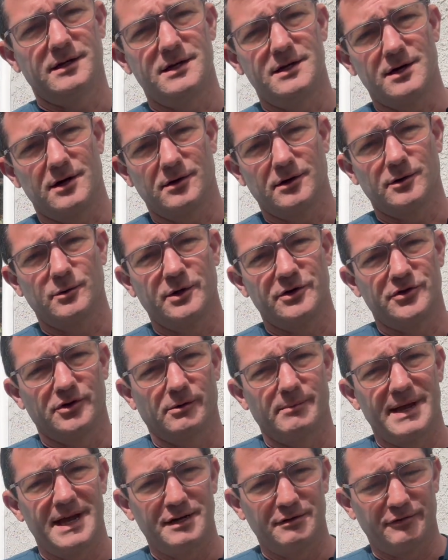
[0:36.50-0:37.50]

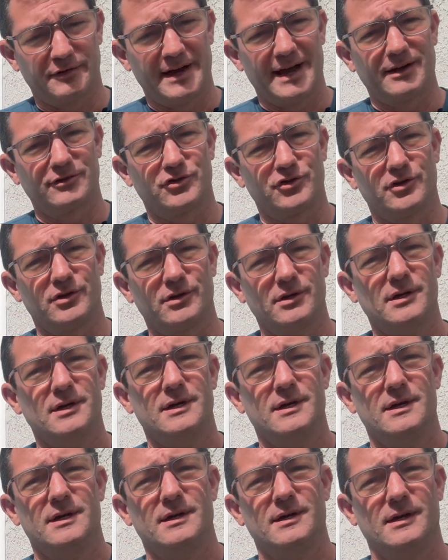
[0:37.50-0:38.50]
original manufacturer
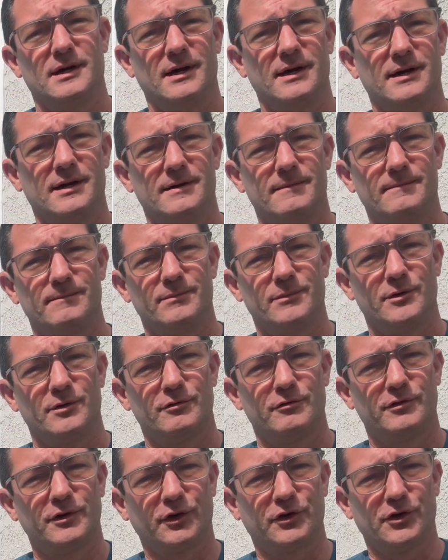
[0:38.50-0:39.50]

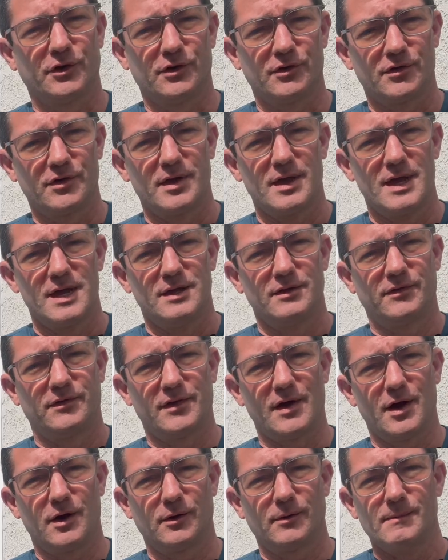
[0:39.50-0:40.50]
filters.
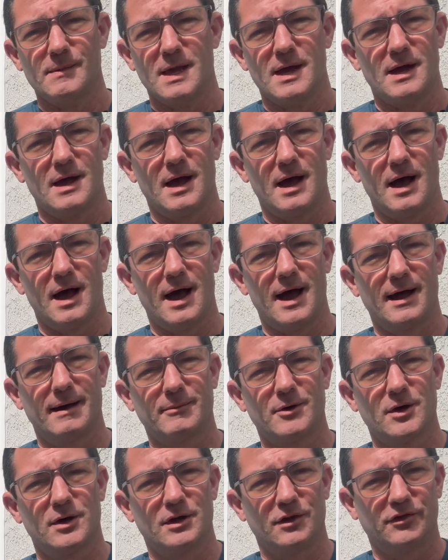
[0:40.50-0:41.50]
So
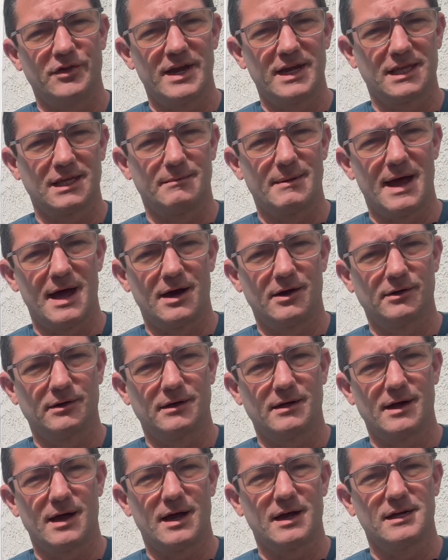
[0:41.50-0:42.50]
I'm going to take them out.
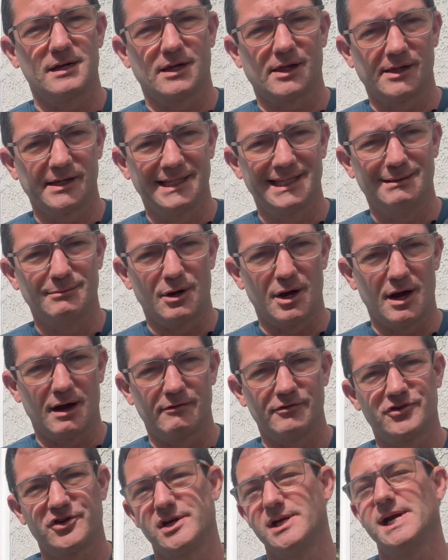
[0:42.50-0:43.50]
I'm going to clean them
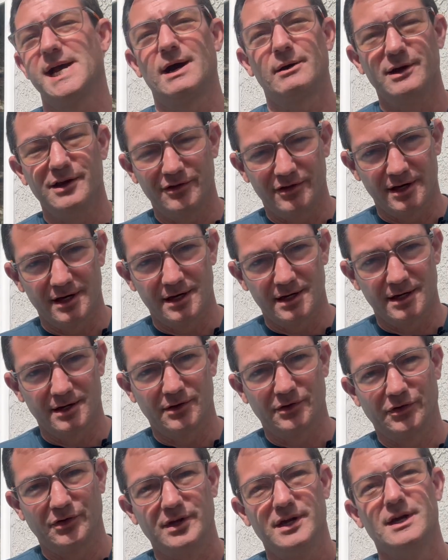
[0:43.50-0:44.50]
off, show you how easy it
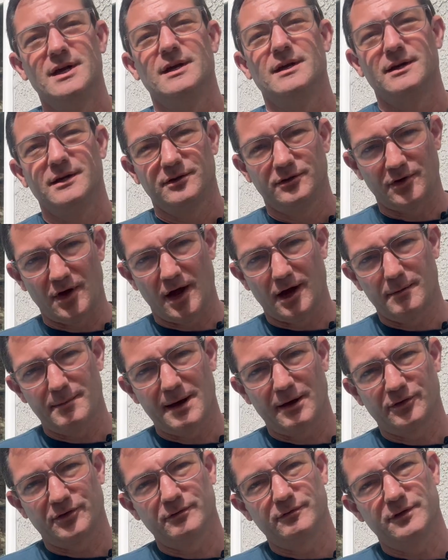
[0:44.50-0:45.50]
is, talk
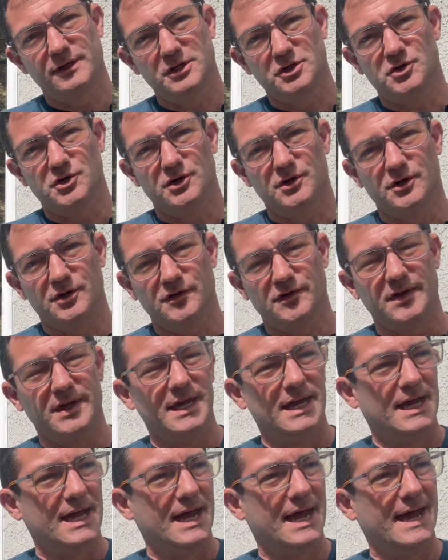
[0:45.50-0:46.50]
about some features,
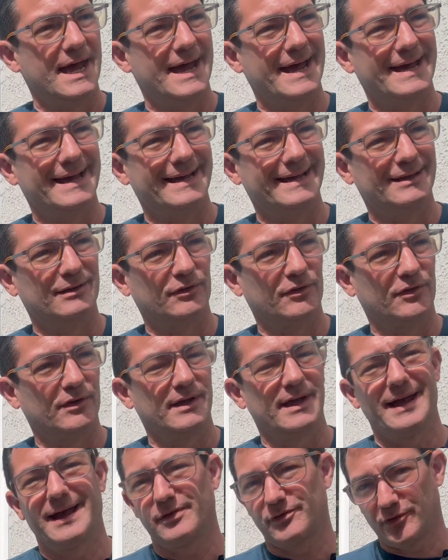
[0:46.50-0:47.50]
and
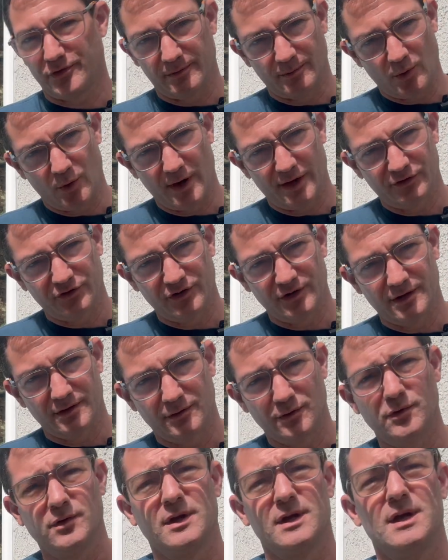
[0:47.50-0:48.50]
answer some
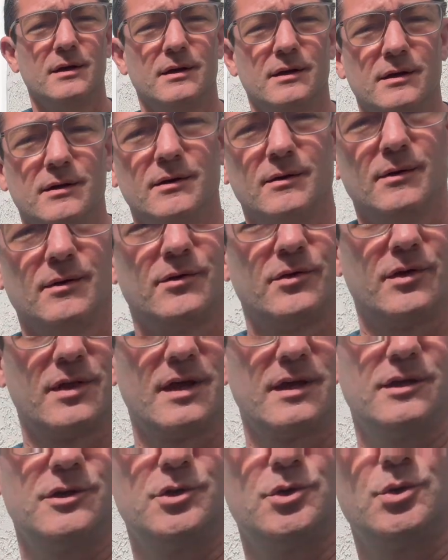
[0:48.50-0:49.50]
questions so
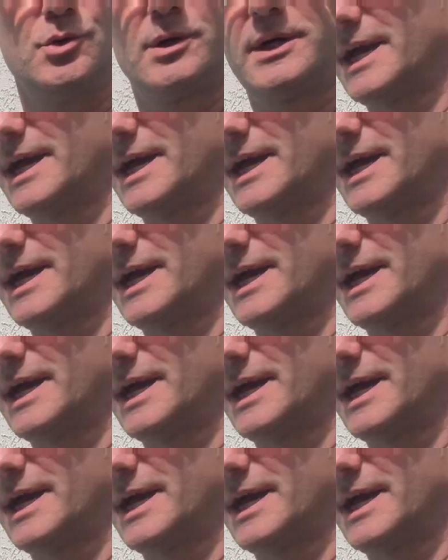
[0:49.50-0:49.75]
that you